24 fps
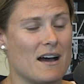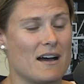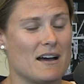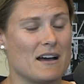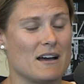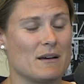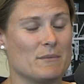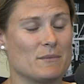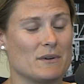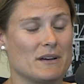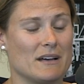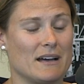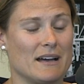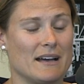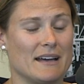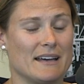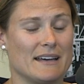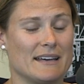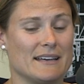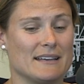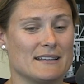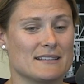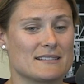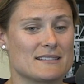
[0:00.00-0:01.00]
Um,
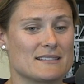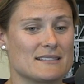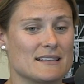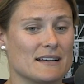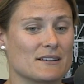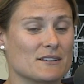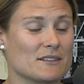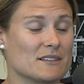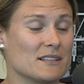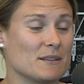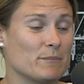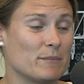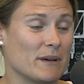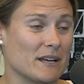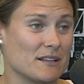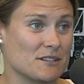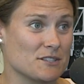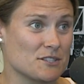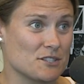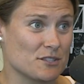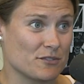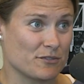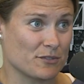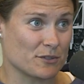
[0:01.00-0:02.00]
I sat on the
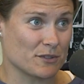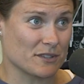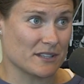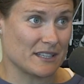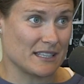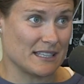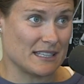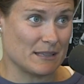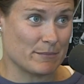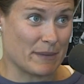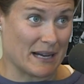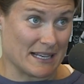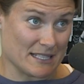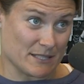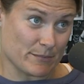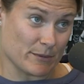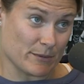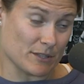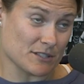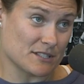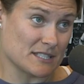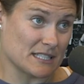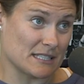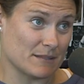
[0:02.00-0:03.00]
bench for the
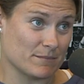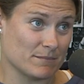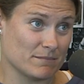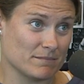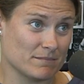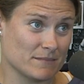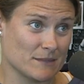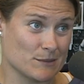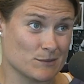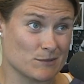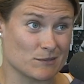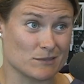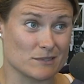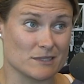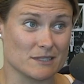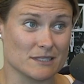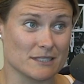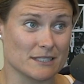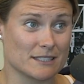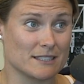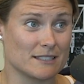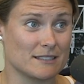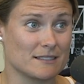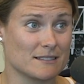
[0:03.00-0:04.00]
basketball team. I was
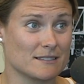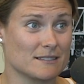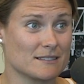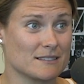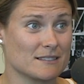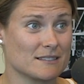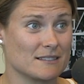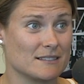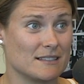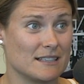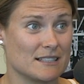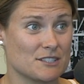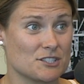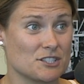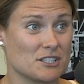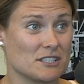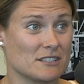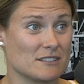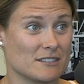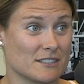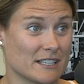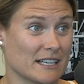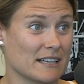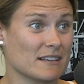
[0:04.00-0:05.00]
really good at
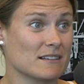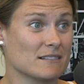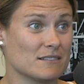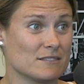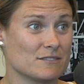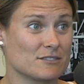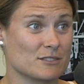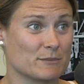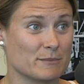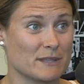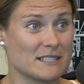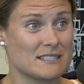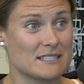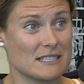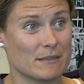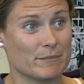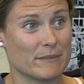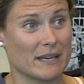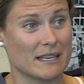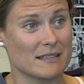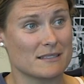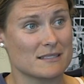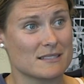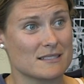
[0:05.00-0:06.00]
cheering for my
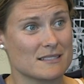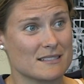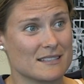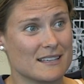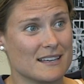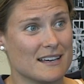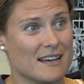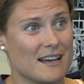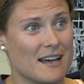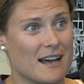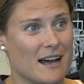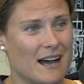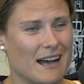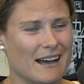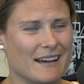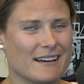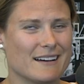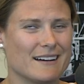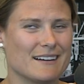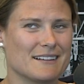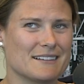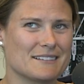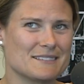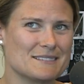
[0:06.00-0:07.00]
teammates. nice. I
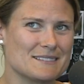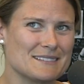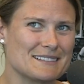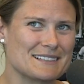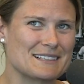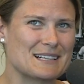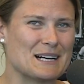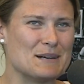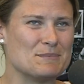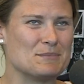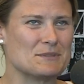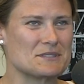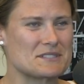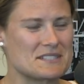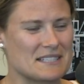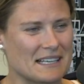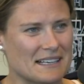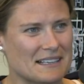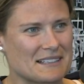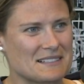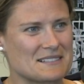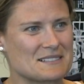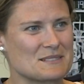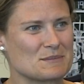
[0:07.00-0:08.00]
got a, a, couple
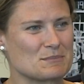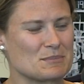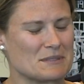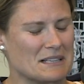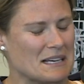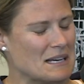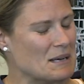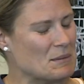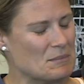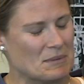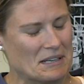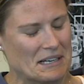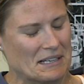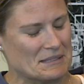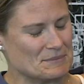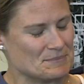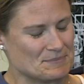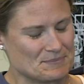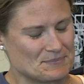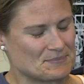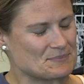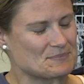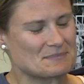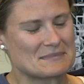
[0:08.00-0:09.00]
seconds of play, but
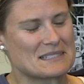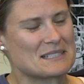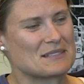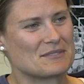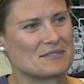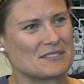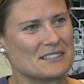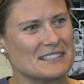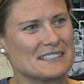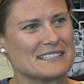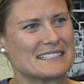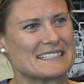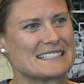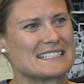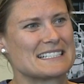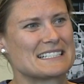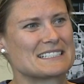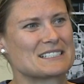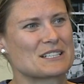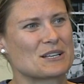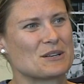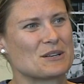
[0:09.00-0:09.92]
it really didn't